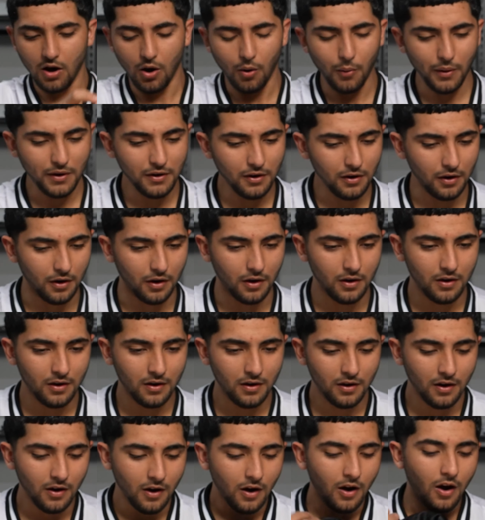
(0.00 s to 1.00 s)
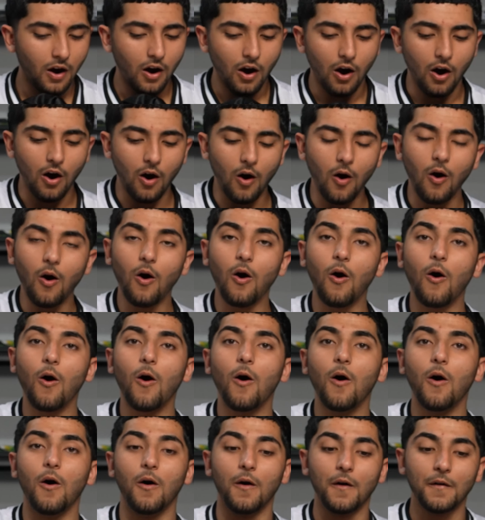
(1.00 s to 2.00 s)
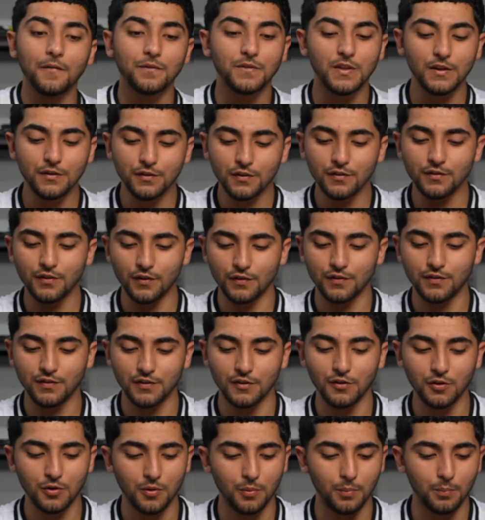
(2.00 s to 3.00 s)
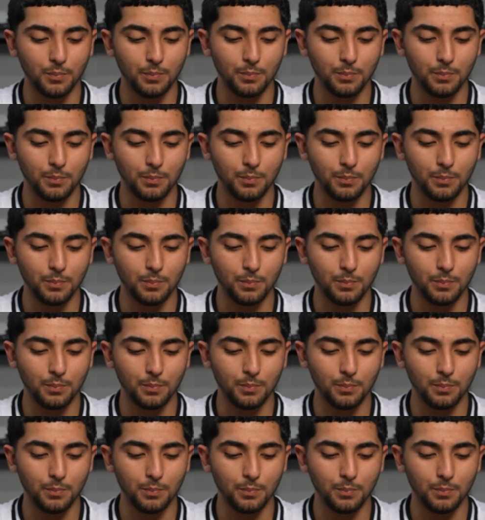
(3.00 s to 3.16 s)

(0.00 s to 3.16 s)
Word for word: oh wait, no. Oh, this is a silk